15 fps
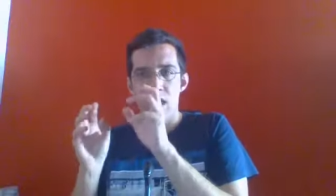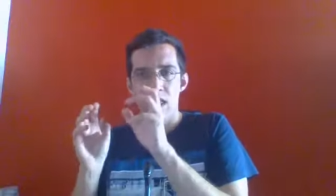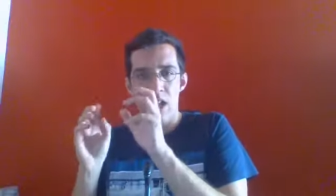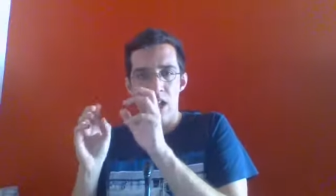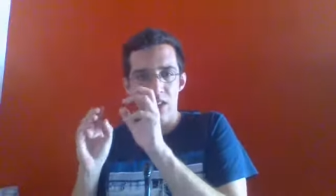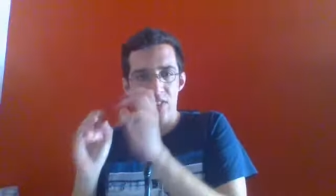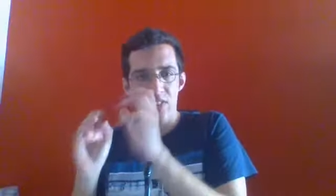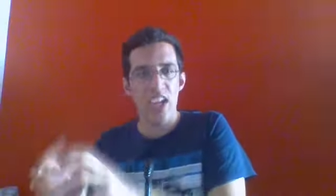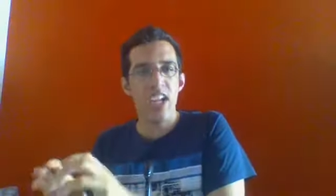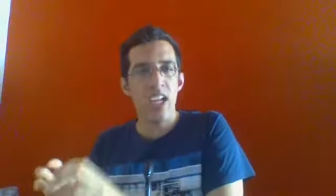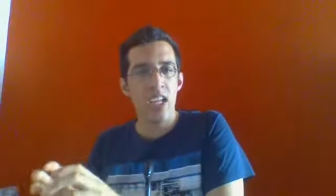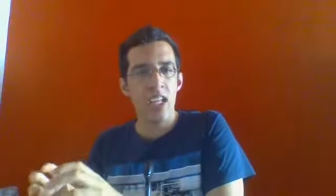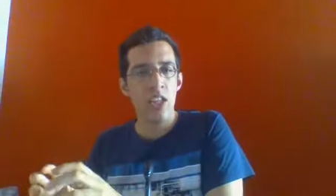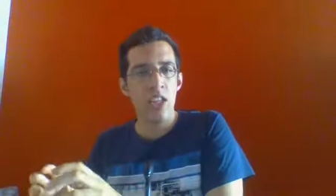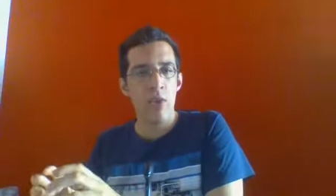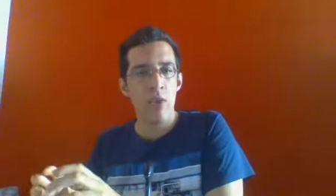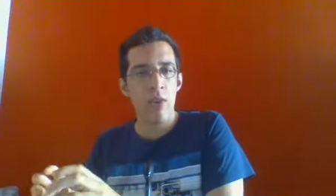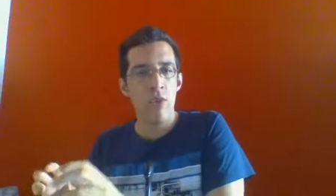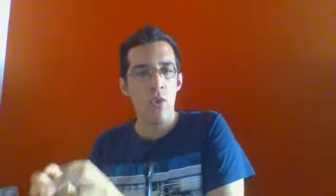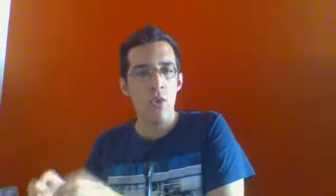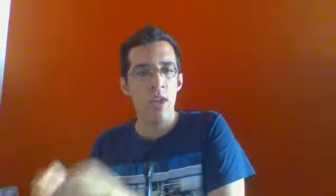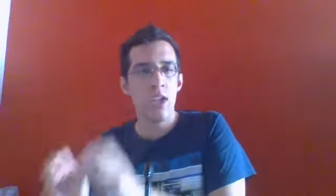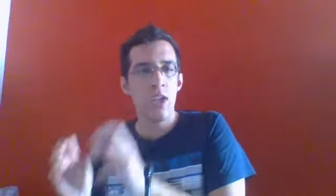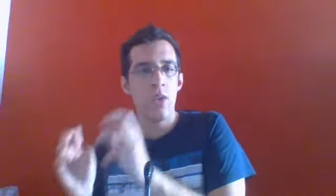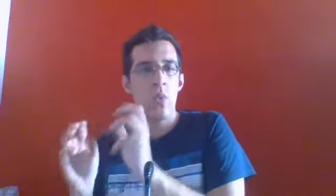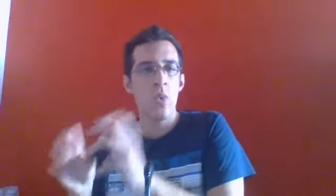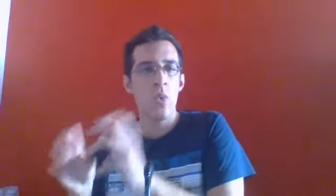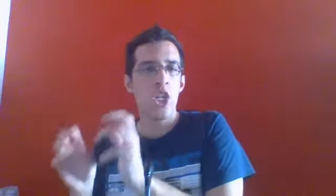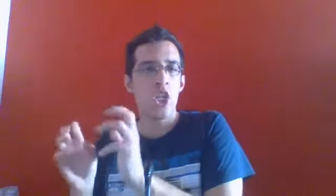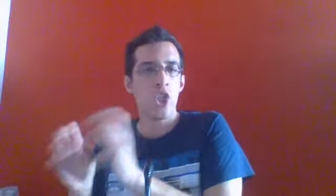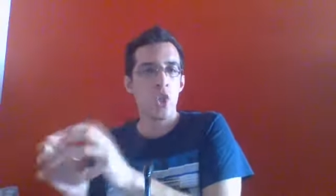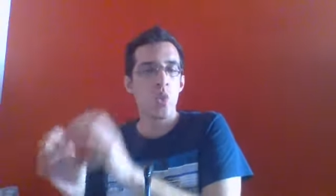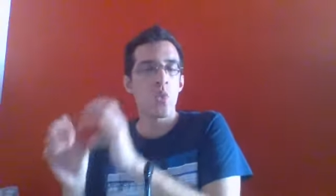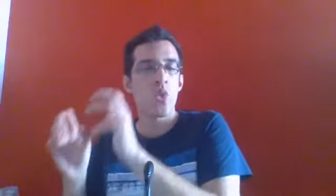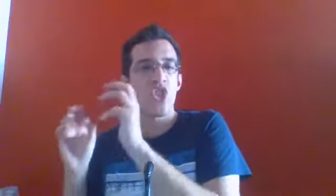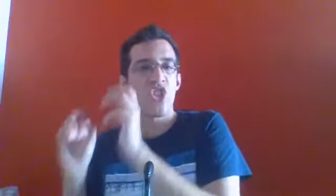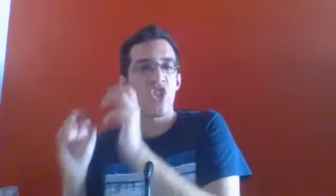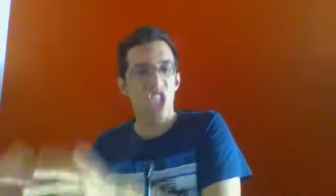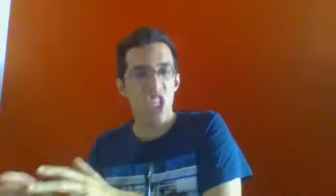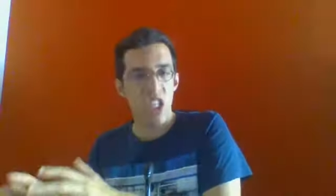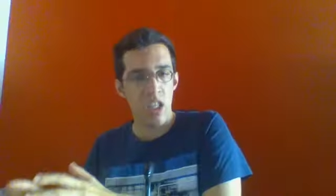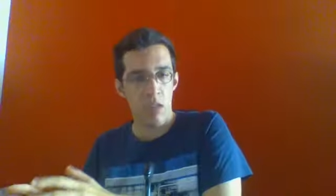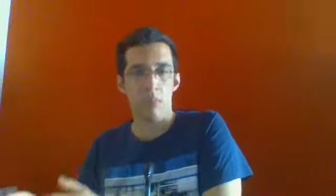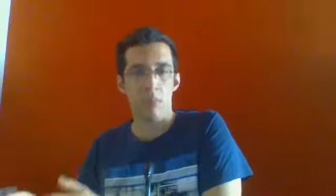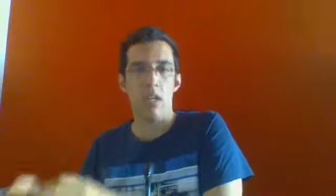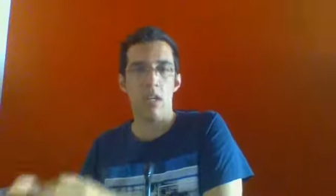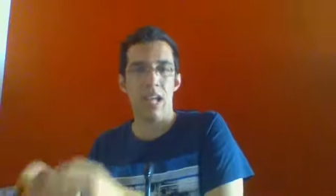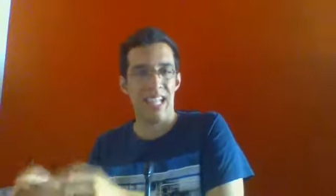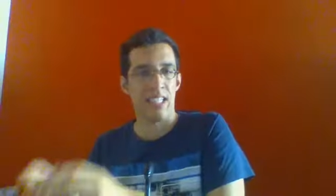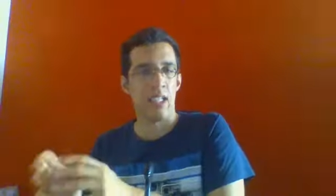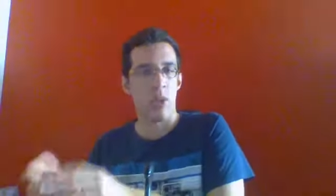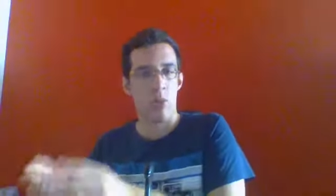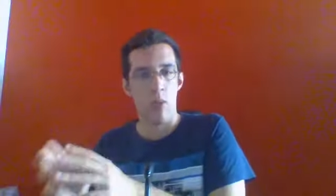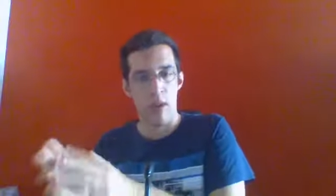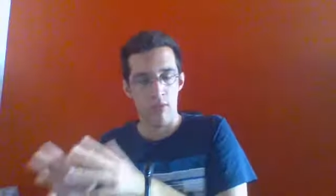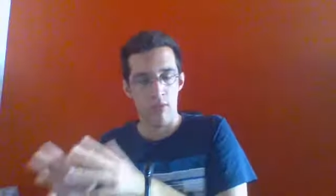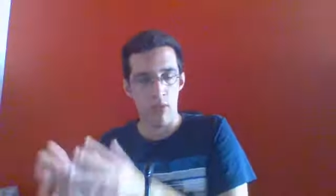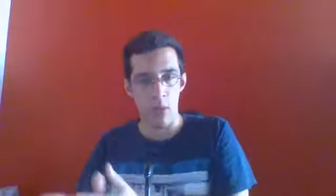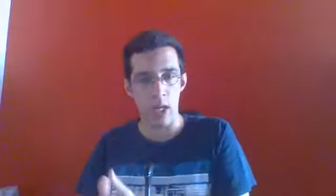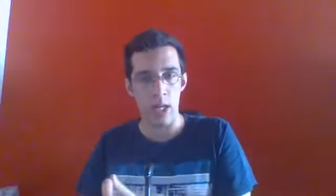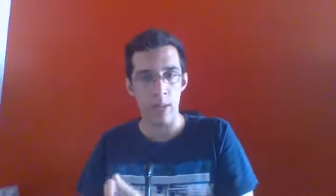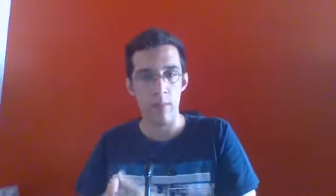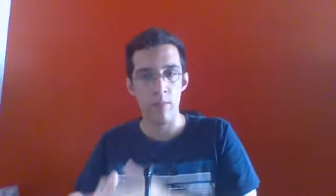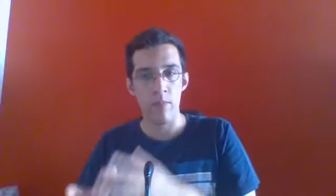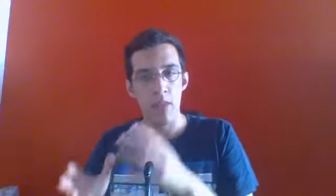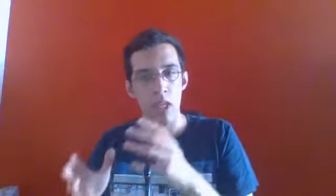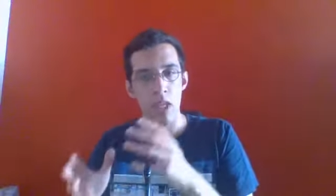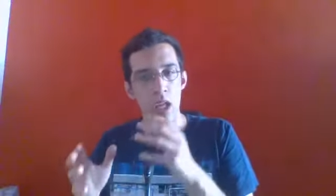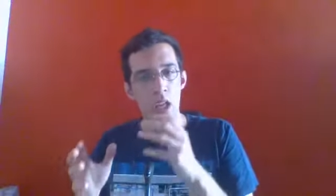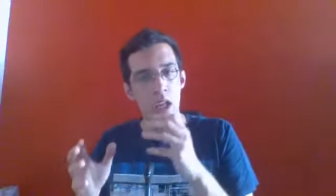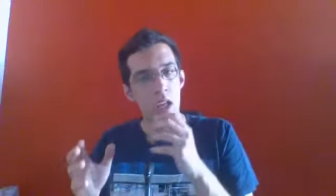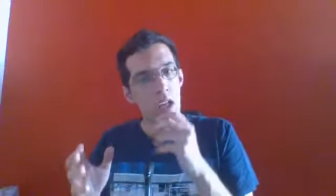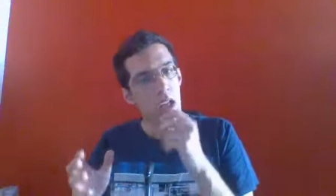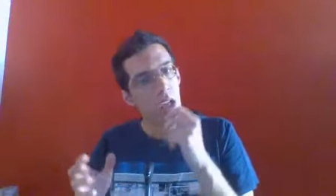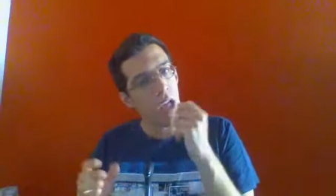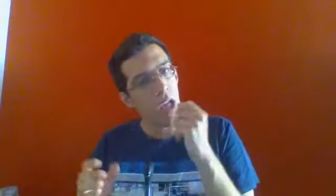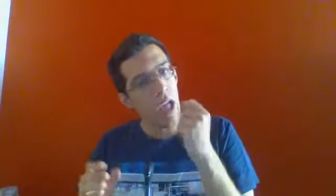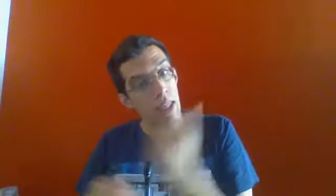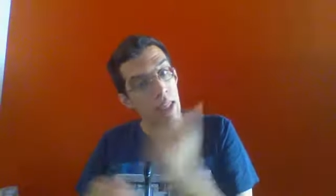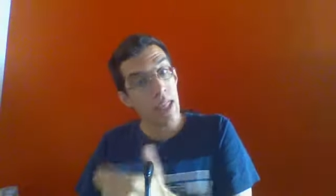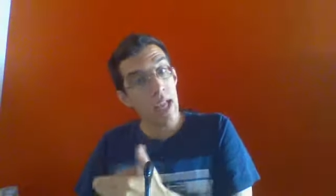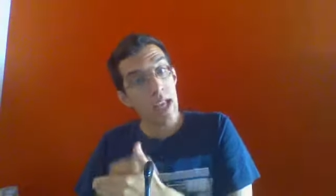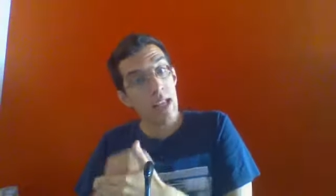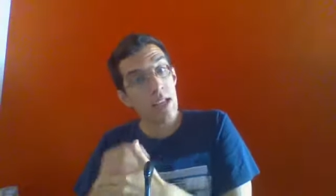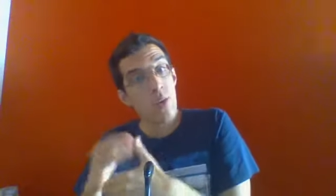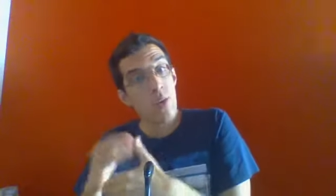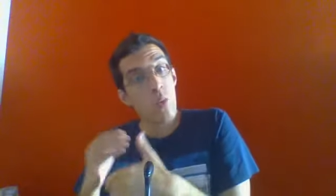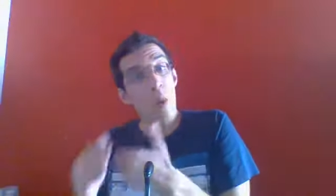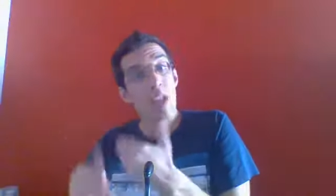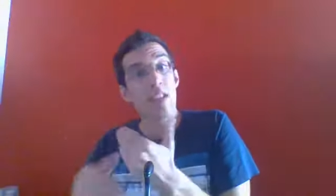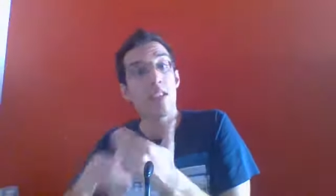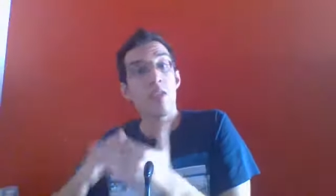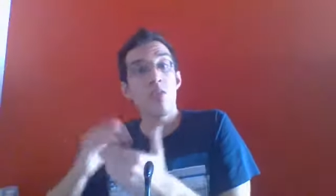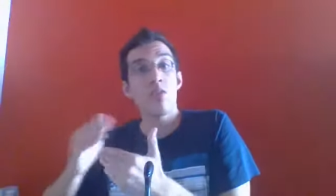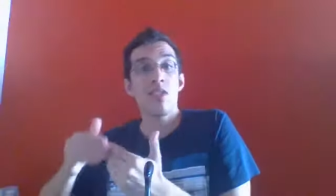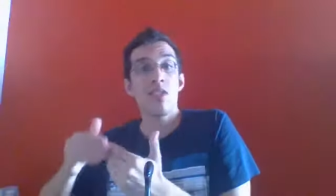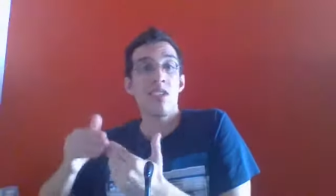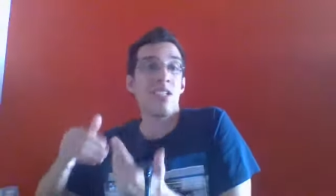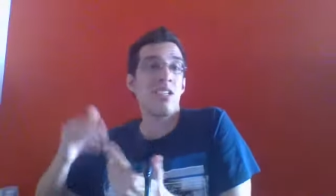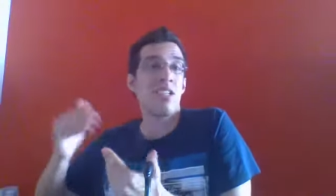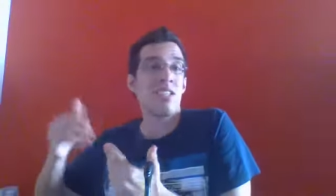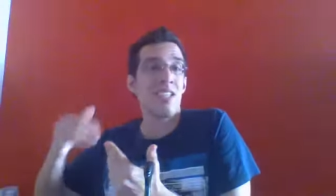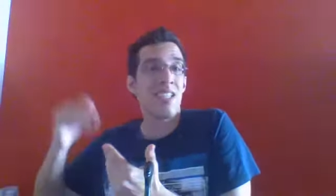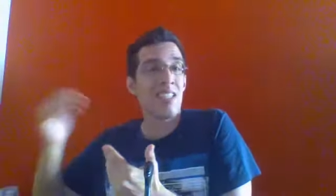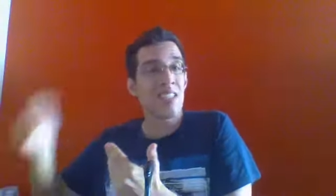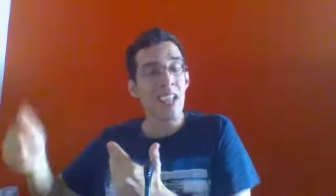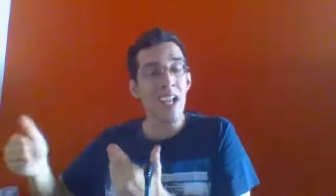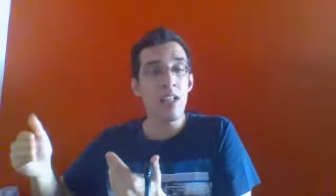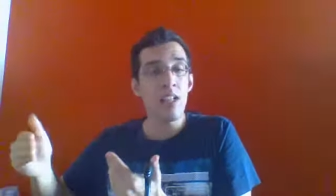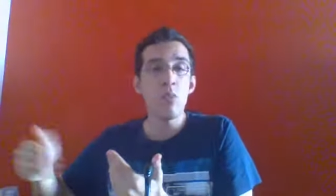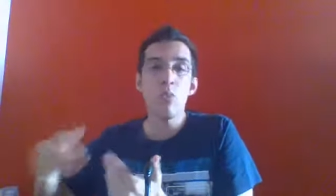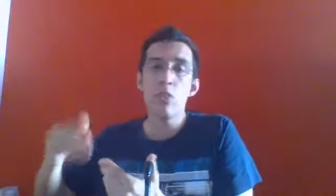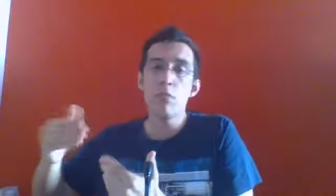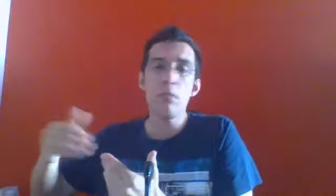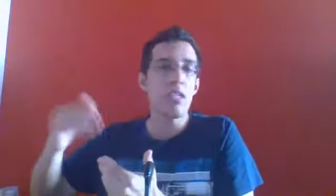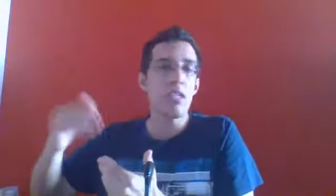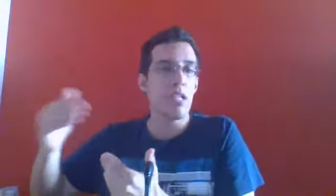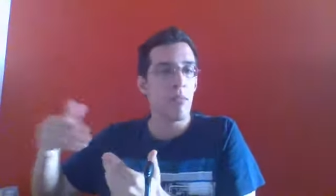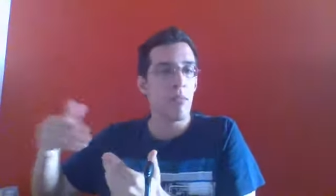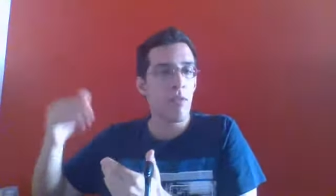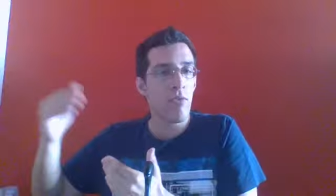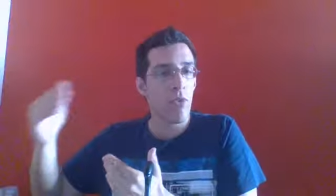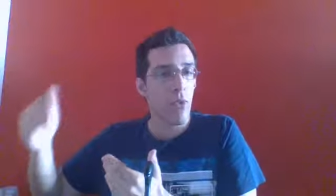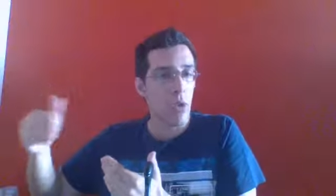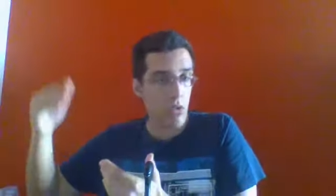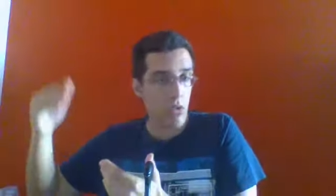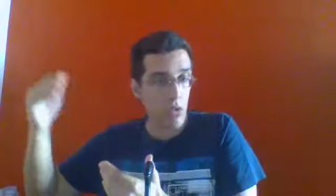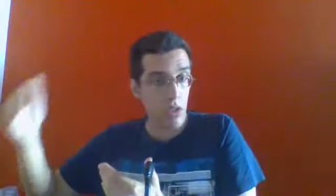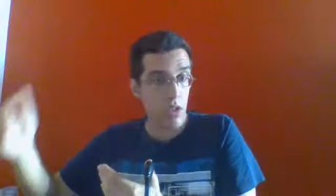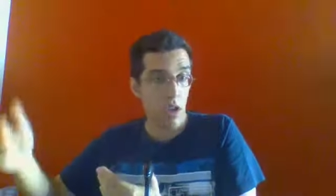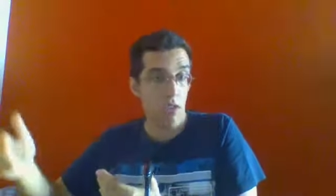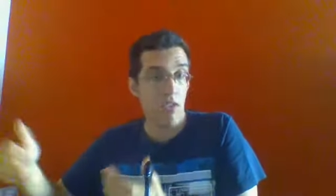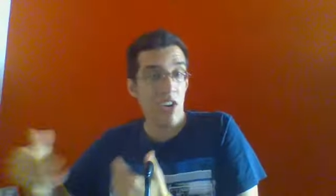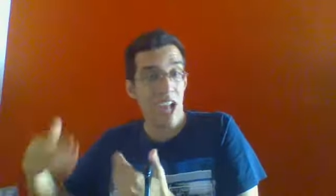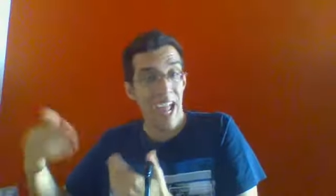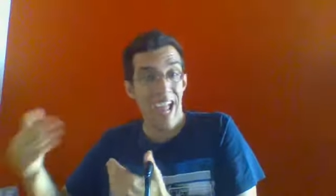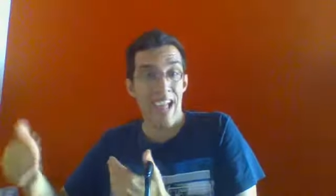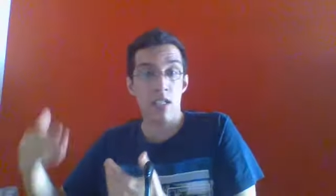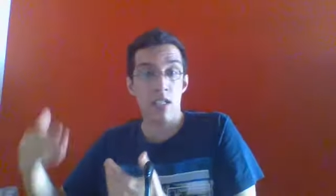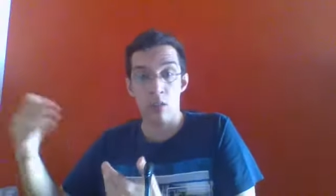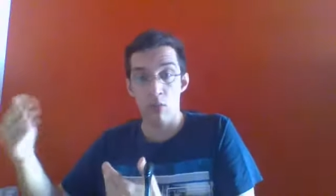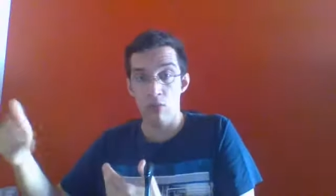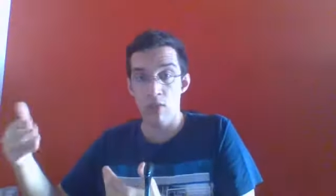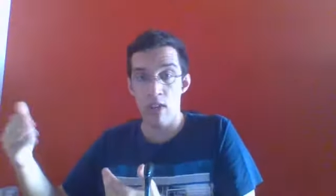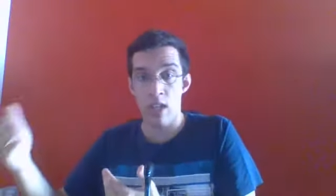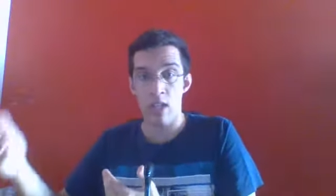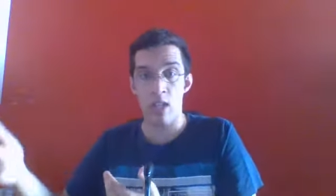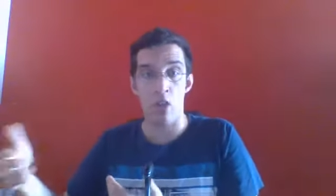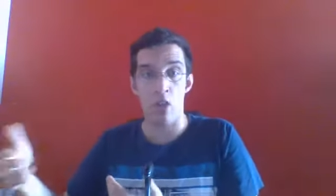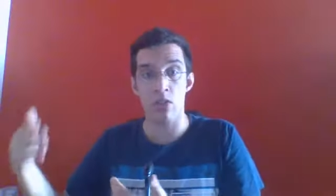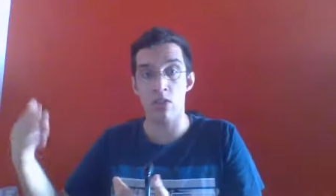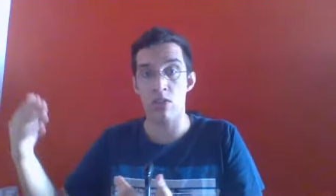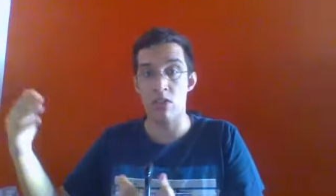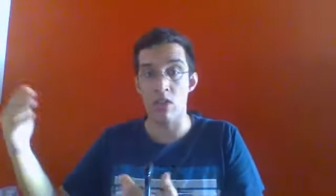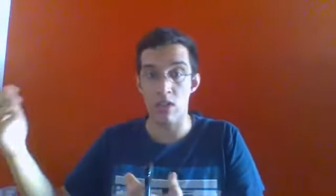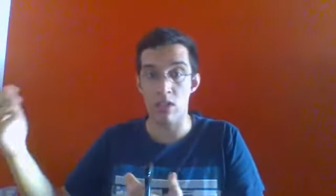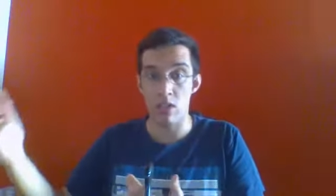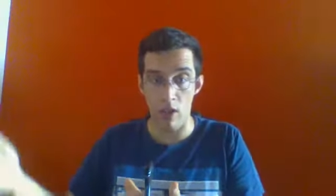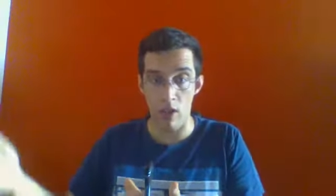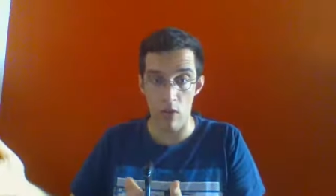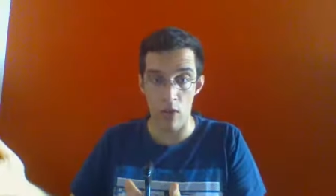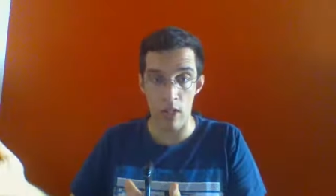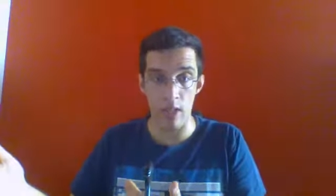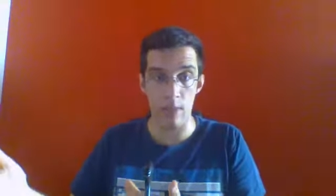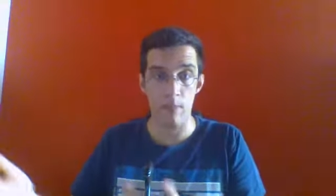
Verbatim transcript: they are taken in the reverie, we should see them at the reverie. And then what those decisions entail would be something for us to discover as Luffy and the others discover it.